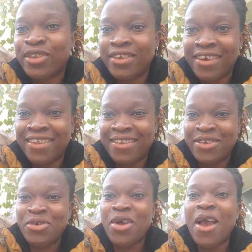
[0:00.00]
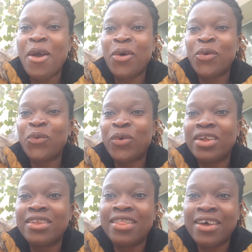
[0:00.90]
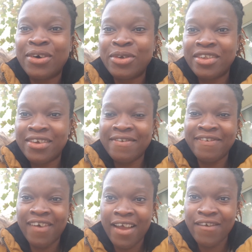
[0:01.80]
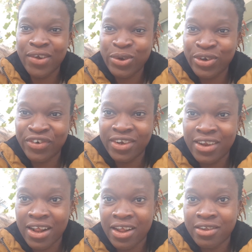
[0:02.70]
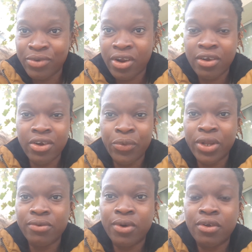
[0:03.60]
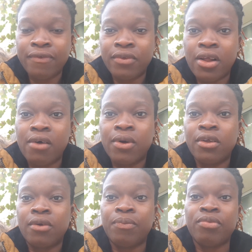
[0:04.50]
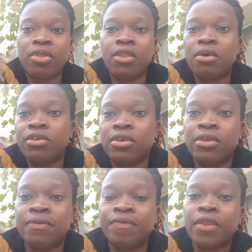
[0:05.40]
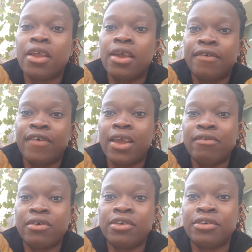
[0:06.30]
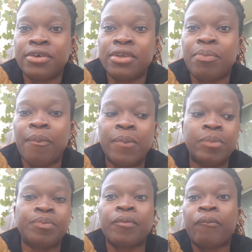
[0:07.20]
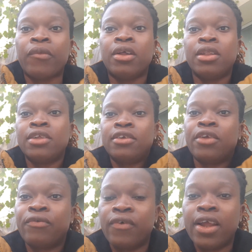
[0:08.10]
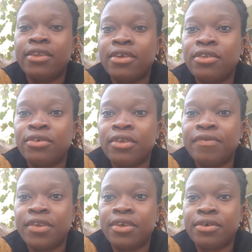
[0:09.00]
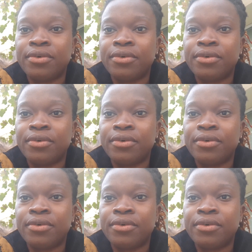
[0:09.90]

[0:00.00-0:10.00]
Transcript: get to 1,500, guys. We're on our way to 1,500. Let's get right into the video.